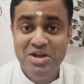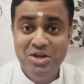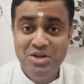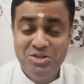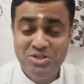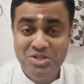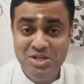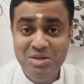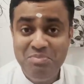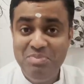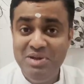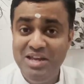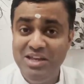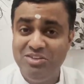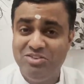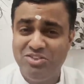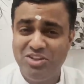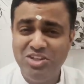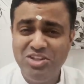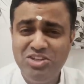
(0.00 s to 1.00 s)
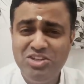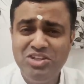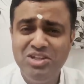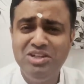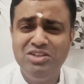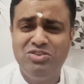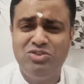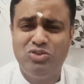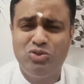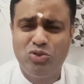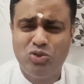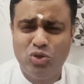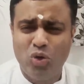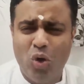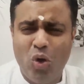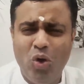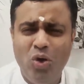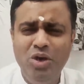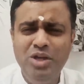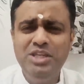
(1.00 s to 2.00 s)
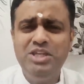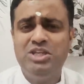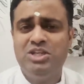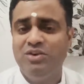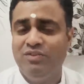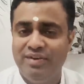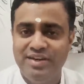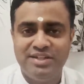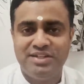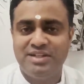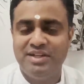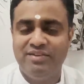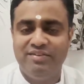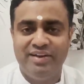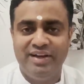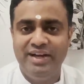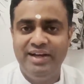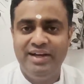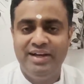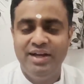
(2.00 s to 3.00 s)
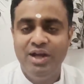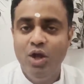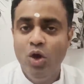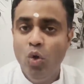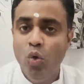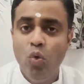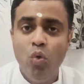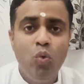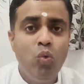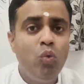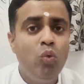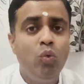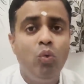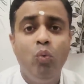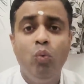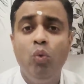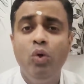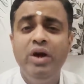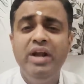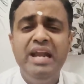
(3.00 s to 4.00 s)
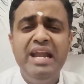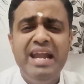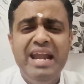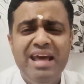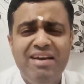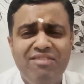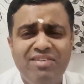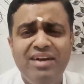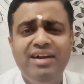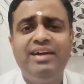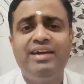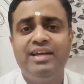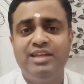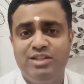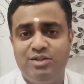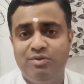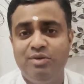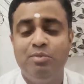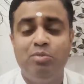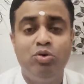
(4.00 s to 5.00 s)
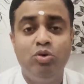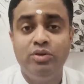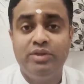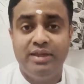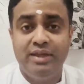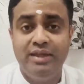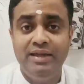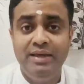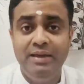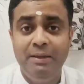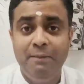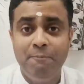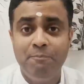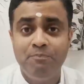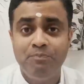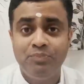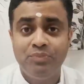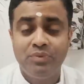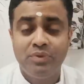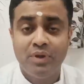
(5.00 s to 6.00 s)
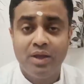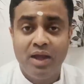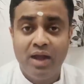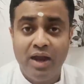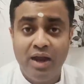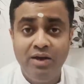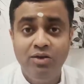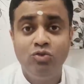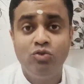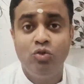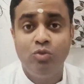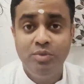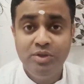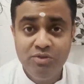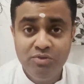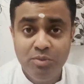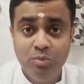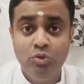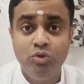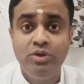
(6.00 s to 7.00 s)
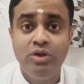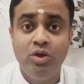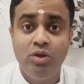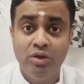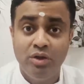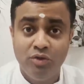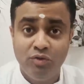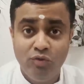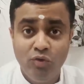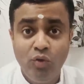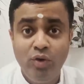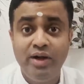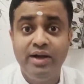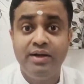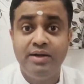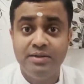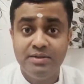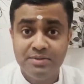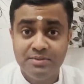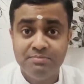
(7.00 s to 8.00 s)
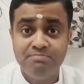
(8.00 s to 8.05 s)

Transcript: she being such a staunch Vaishnavite who would never touch vibhuti, had so much vibhuti on her forehead.